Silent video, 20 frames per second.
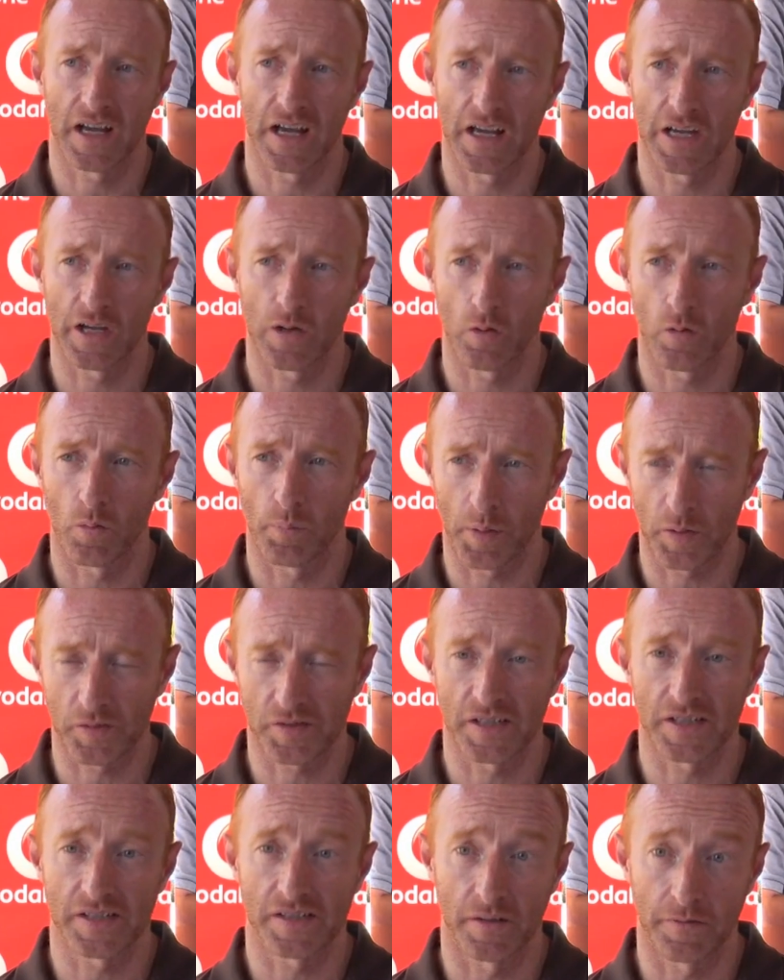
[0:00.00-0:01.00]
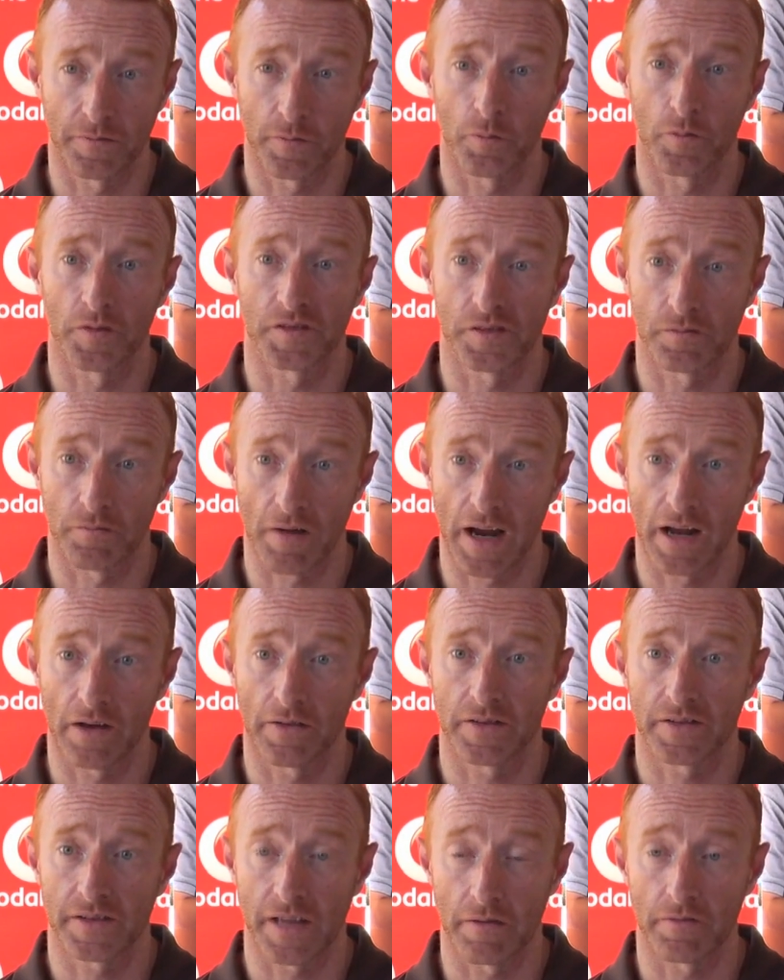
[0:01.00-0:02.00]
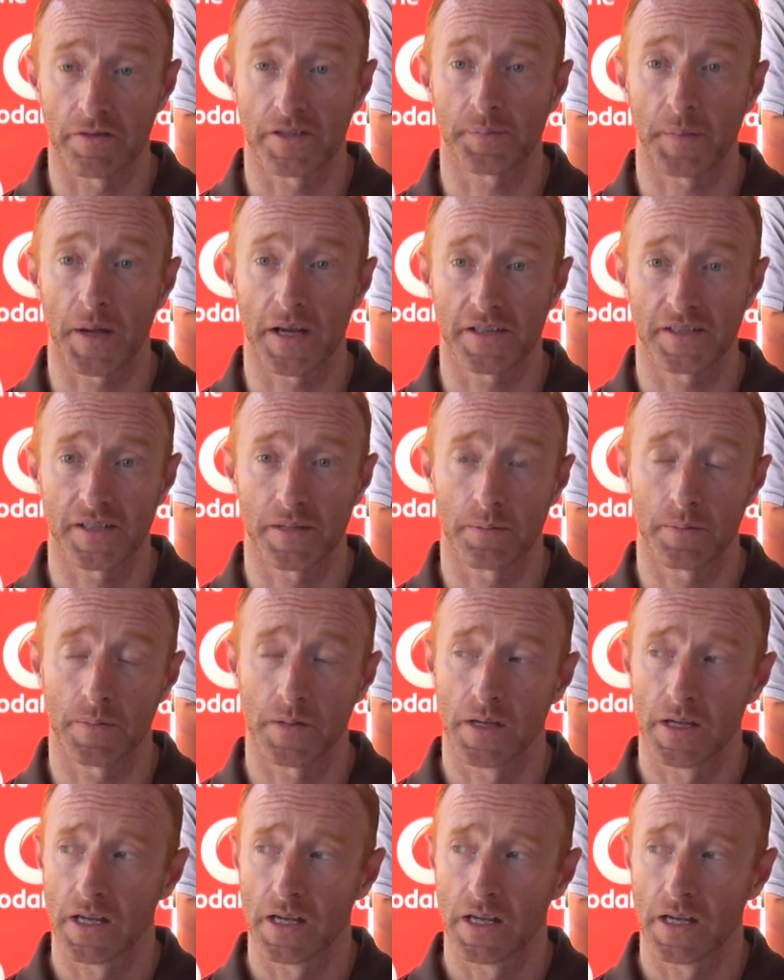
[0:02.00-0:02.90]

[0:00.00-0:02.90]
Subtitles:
He bosses the forwards around, they respect him.